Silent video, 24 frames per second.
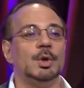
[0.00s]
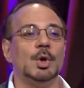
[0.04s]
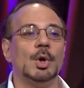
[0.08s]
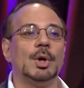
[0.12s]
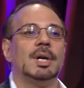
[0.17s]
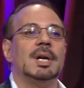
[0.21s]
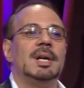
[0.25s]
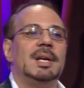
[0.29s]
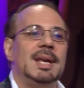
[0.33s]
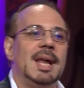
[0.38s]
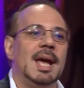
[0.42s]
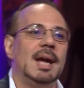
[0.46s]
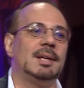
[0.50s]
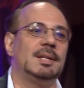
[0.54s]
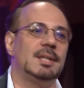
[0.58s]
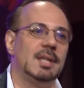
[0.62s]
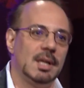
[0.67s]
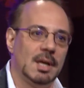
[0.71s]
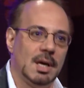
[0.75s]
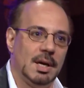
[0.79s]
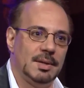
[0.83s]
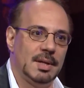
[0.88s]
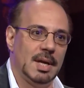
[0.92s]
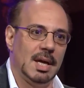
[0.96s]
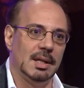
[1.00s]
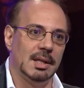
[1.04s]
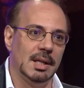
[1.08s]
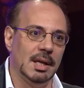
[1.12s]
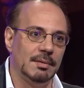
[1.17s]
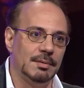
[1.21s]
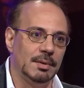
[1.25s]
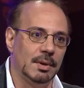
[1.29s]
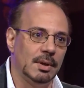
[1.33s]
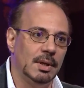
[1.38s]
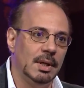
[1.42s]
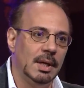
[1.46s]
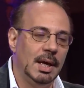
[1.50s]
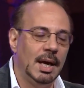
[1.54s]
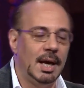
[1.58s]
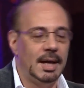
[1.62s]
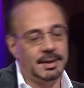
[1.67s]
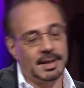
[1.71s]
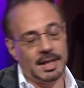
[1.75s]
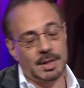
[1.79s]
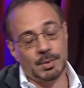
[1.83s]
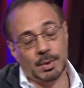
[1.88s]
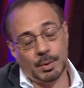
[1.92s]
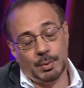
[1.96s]
You're connecting on that level.
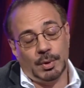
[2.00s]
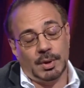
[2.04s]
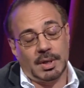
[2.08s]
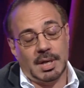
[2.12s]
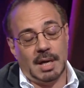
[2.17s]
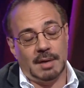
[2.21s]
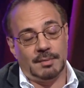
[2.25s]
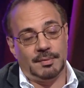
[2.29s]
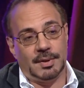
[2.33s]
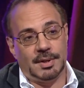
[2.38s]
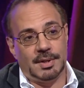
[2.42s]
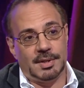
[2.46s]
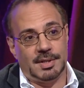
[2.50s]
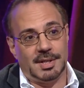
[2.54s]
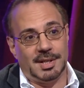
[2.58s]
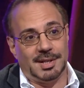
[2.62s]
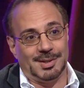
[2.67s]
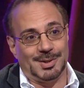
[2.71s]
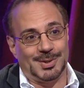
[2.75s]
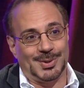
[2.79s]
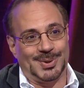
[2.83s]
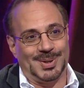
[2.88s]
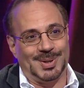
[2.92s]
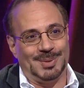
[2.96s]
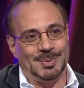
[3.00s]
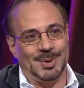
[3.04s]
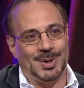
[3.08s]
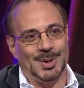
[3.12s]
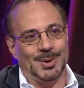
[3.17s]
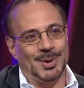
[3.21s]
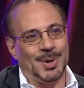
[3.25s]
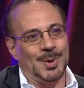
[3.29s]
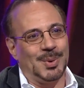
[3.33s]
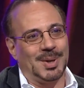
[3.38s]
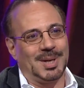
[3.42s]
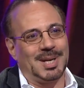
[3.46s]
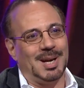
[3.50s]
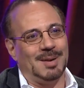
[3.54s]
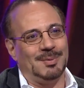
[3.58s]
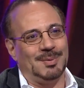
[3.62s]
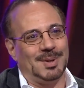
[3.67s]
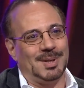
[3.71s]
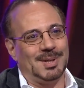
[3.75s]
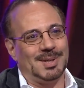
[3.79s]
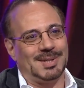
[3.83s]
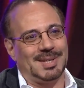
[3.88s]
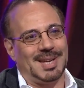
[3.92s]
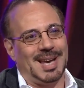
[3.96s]
And that's what real confidence is, right? We don't know what
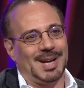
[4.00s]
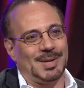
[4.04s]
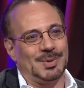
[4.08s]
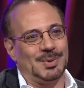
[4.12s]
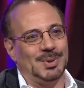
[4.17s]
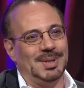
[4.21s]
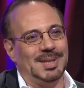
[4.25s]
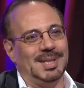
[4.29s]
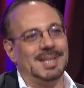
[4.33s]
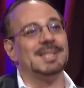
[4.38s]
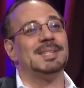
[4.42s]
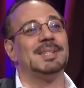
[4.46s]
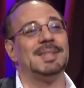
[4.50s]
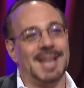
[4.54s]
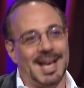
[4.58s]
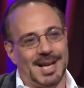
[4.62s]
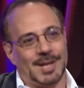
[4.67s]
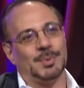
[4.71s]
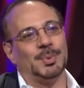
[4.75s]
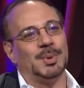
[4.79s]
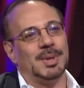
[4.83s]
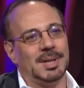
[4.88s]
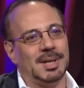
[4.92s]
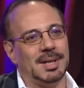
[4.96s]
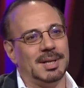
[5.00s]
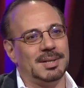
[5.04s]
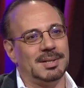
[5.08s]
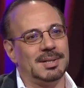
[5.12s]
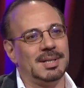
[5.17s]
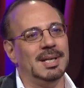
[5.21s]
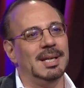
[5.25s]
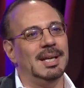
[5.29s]
confidence actually is. That's what it is.